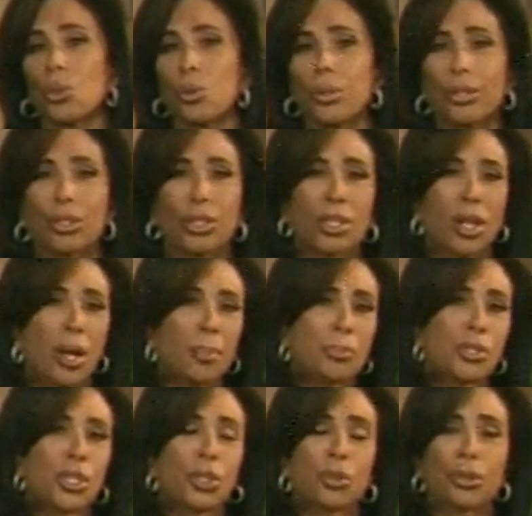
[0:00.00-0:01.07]
or they're
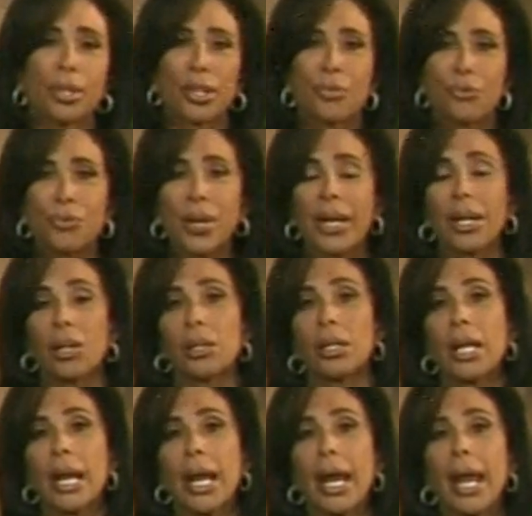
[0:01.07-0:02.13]
clumsy, or they
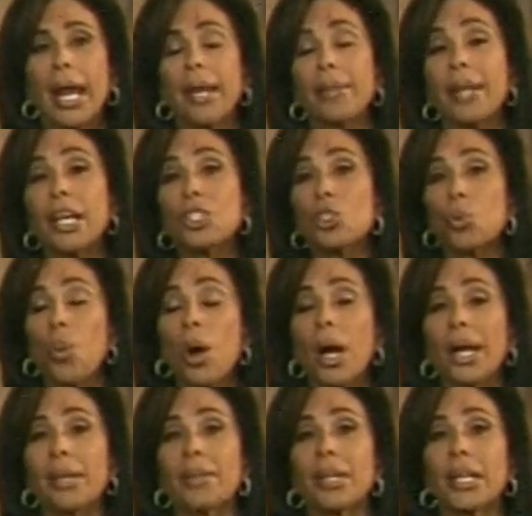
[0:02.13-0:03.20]
fell. And that's
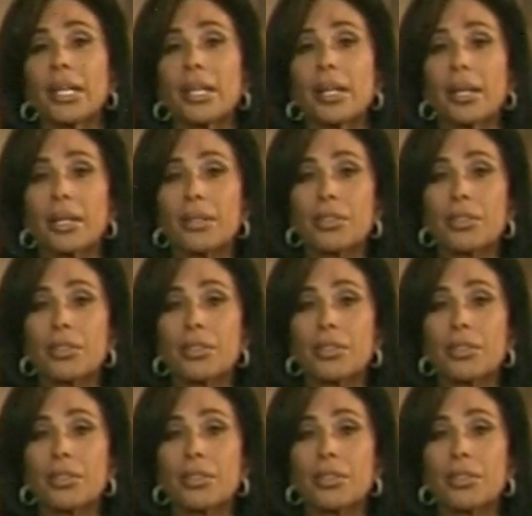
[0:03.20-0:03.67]
why the